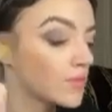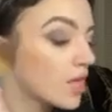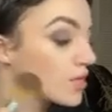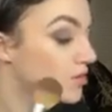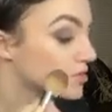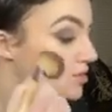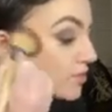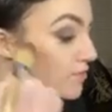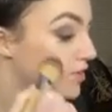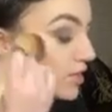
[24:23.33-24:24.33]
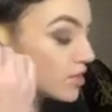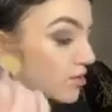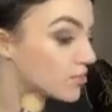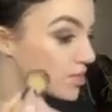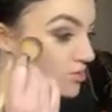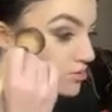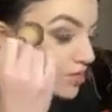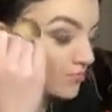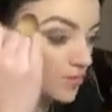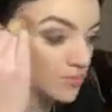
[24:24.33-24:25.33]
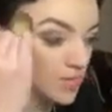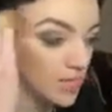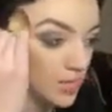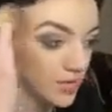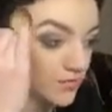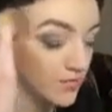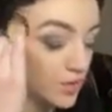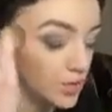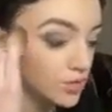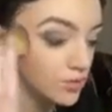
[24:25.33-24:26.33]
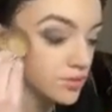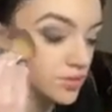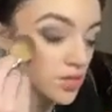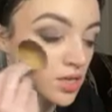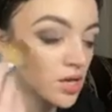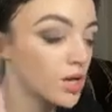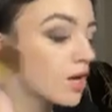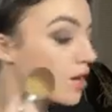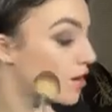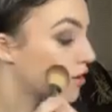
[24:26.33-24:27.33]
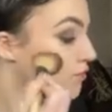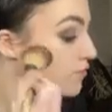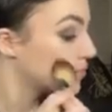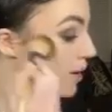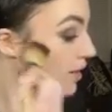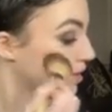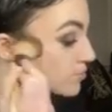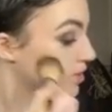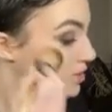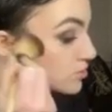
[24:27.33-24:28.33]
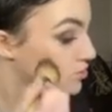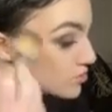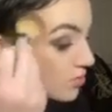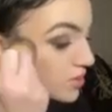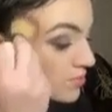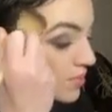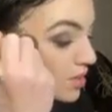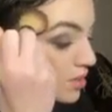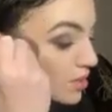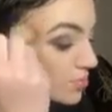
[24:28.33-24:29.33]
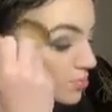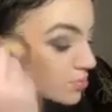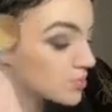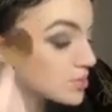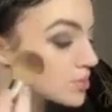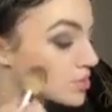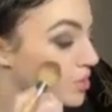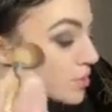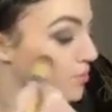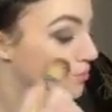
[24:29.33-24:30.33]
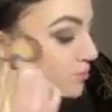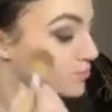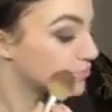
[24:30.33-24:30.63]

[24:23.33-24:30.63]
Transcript: I noticed in the video, because there's not very many clear photos of the backup dancers with the makeup, so,